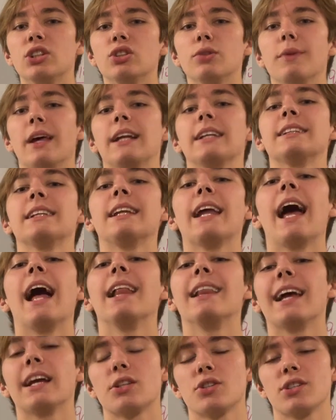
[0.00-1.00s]
assume that it's in
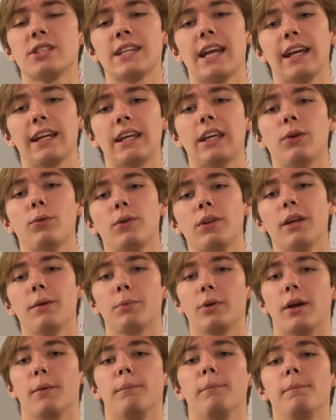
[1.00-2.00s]
electrostatic
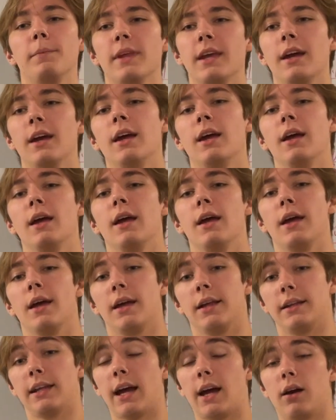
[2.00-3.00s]
equilibrium.
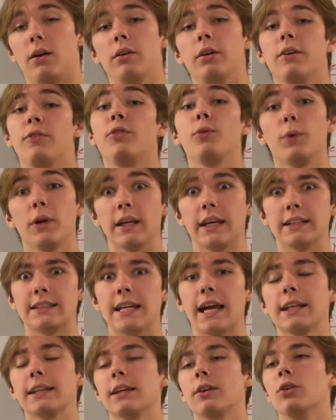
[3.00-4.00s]
Now, if you want to get
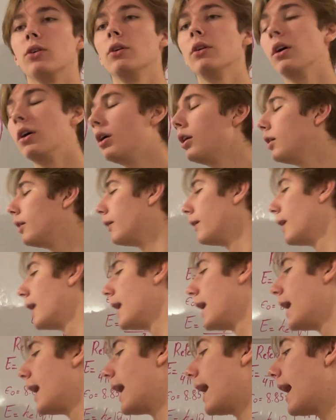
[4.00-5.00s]
technical,
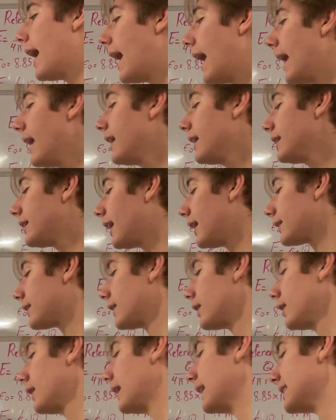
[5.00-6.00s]
a
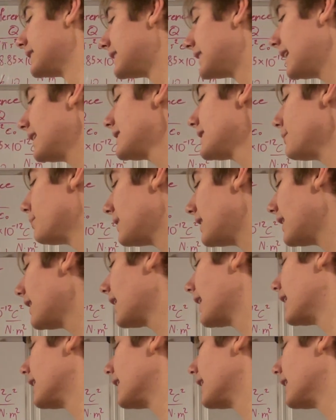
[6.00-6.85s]
conductor is said to be